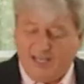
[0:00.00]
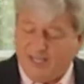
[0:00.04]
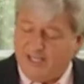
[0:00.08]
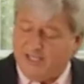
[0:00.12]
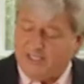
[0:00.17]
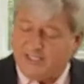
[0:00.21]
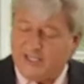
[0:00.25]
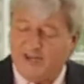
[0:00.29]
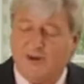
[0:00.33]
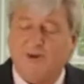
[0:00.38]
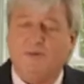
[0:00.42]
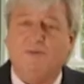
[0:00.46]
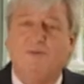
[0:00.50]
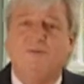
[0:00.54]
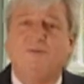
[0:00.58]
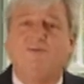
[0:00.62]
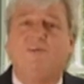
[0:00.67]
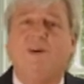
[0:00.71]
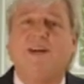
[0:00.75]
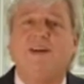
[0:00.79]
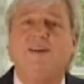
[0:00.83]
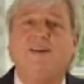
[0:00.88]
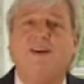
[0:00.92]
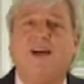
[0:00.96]
So,
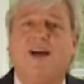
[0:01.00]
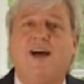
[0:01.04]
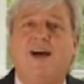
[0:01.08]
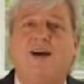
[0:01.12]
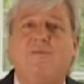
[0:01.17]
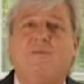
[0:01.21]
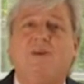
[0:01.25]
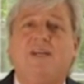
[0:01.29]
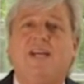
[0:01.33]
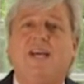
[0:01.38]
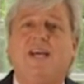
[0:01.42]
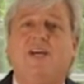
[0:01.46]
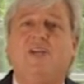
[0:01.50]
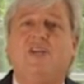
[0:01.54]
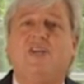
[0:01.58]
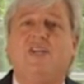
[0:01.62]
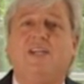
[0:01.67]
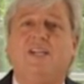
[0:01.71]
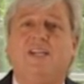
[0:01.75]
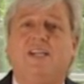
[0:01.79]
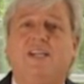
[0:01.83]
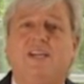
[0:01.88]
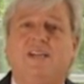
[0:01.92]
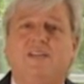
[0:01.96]
fear, obligation,
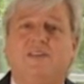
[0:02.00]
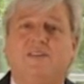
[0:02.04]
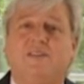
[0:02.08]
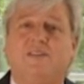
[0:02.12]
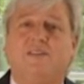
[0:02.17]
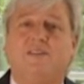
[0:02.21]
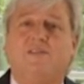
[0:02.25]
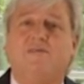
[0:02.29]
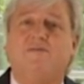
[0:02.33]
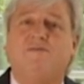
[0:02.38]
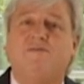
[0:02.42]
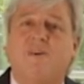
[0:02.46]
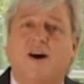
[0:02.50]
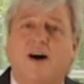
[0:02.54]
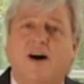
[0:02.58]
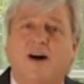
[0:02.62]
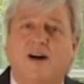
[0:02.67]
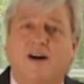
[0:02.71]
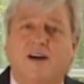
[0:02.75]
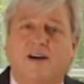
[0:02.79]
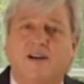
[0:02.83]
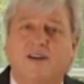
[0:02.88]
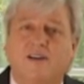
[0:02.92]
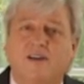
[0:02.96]
and guilt,
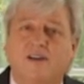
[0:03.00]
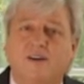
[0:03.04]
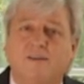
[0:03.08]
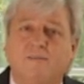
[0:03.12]
fog.